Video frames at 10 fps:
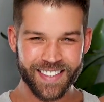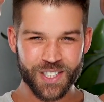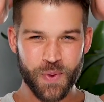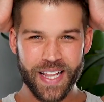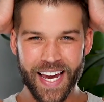
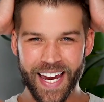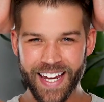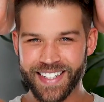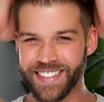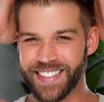Do we like
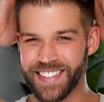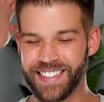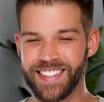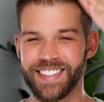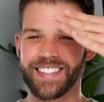it?
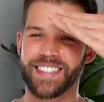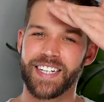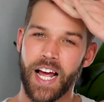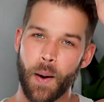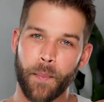
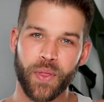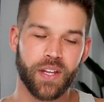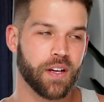My